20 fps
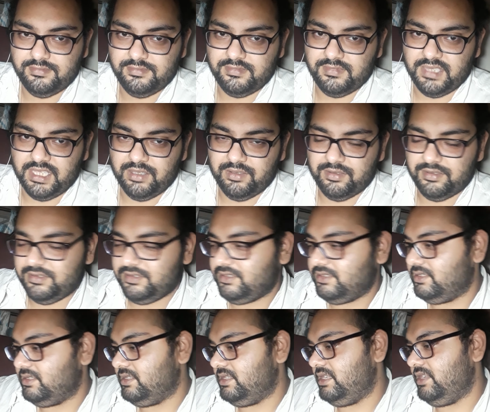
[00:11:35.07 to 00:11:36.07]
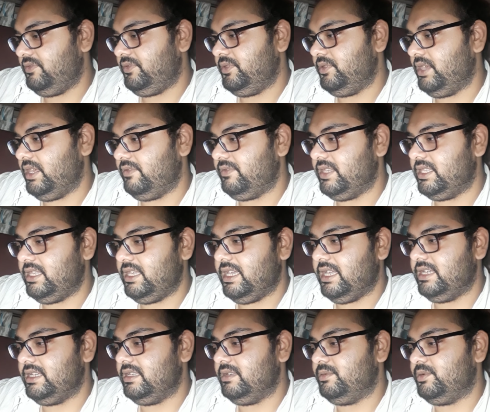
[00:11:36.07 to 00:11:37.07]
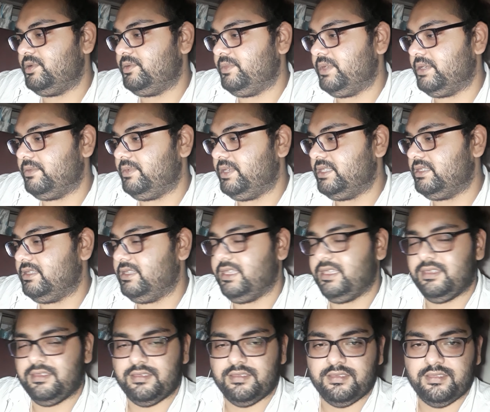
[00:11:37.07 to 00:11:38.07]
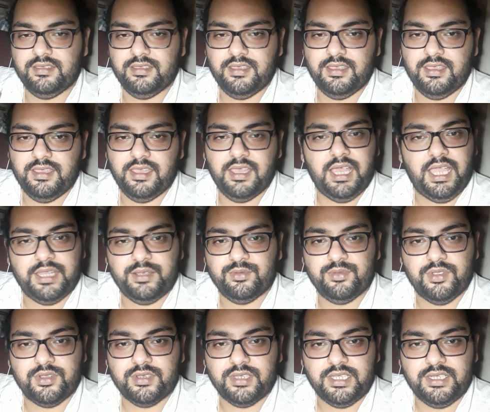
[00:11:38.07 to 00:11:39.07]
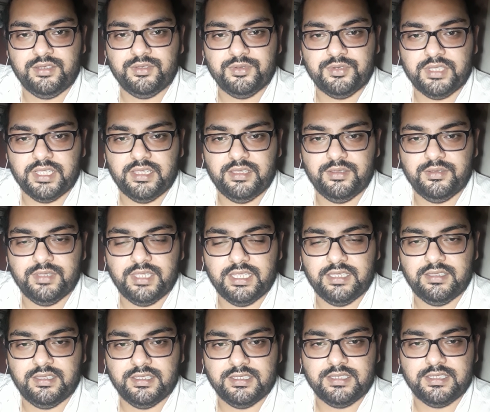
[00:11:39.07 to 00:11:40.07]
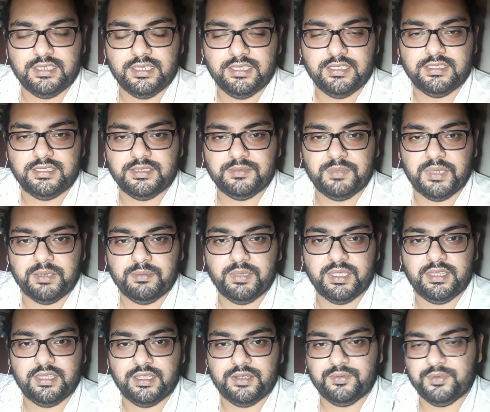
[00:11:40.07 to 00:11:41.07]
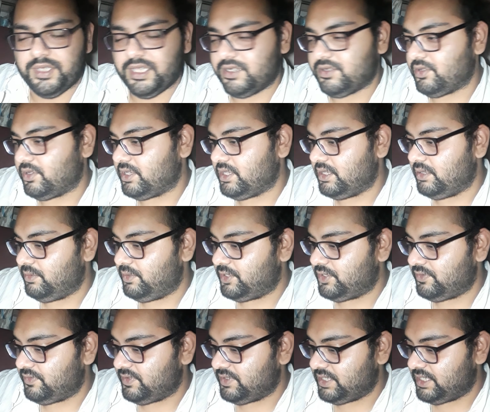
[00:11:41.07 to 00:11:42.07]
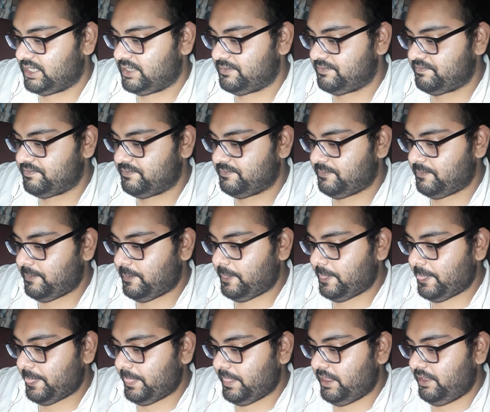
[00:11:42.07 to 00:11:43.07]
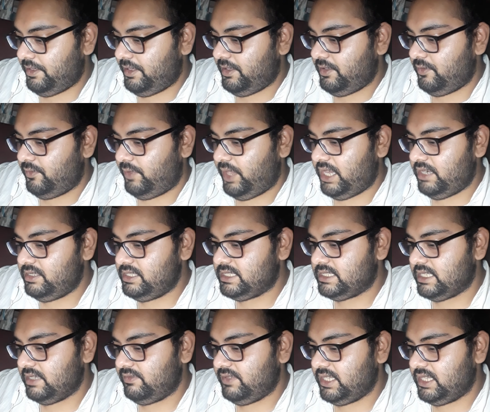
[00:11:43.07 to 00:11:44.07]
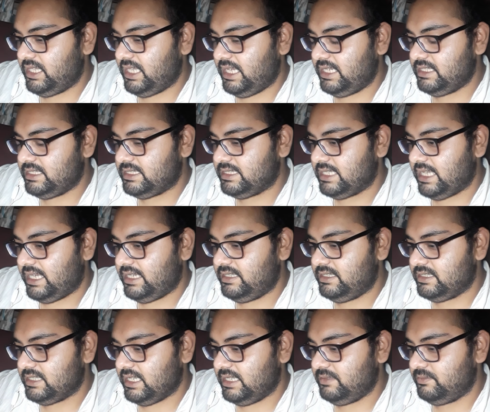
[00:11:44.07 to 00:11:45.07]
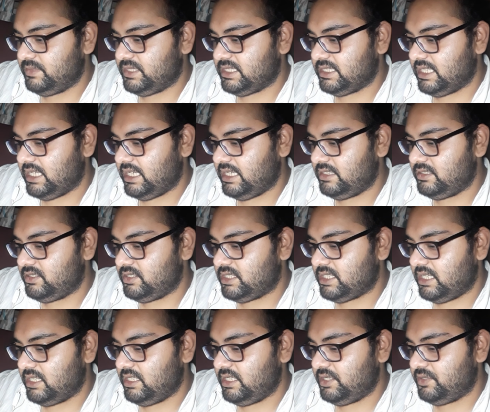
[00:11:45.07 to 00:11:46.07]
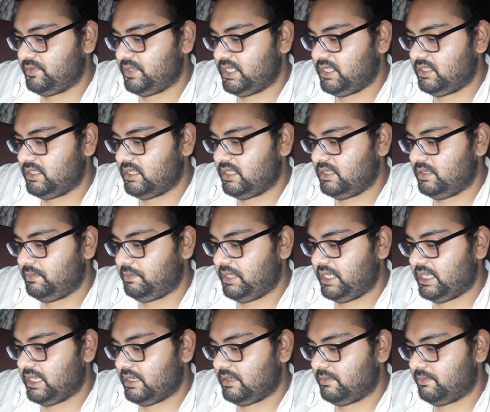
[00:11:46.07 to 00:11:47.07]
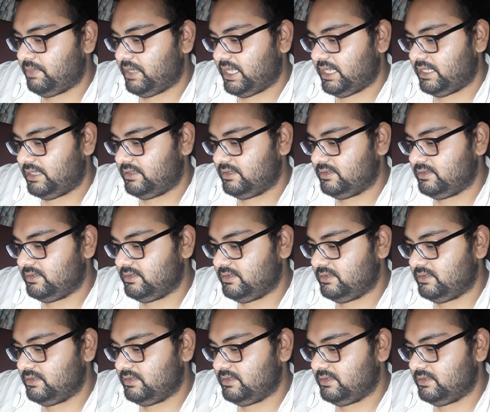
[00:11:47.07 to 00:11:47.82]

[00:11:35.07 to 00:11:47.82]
Now, if you have any idea about Macbeth, then I do not need to tell you that this is Macbeth that we are talking about over here. Where is 7 nights 9 times 9 shall he dwindle, pick and pine.